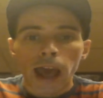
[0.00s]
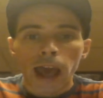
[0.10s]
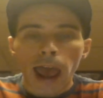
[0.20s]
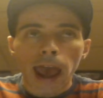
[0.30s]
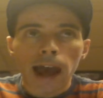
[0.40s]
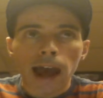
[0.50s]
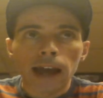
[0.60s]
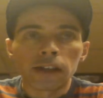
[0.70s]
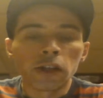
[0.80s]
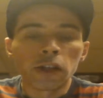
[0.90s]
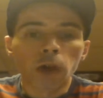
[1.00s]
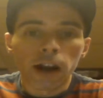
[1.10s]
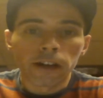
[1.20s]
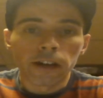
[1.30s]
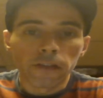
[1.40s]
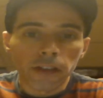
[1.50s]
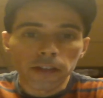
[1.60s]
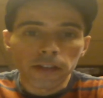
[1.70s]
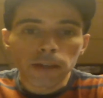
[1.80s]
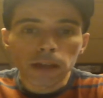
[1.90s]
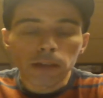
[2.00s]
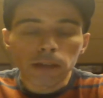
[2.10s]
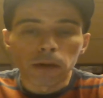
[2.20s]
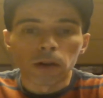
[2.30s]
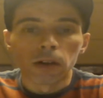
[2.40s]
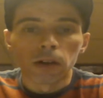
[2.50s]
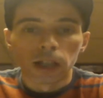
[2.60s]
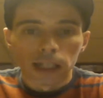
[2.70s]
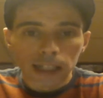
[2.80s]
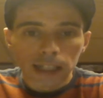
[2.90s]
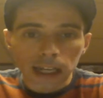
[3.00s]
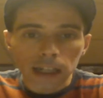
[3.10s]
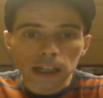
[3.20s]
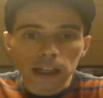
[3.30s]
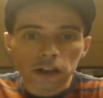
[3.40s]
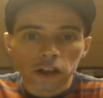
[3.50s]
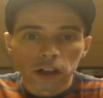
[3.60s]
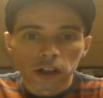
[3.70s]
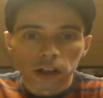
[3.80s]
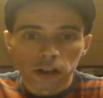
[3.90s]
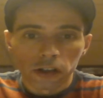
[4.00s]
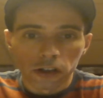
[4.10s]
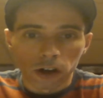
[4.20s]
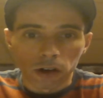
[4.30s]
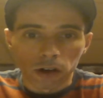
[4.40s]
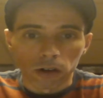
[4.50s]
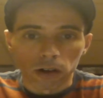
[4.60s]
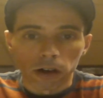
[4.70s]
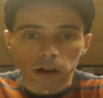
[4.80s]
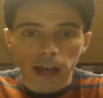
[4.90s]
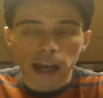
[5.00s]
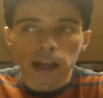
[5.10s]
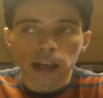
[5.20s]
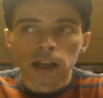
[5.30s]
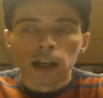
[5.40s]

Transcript: Add 250 people to each circle, okay?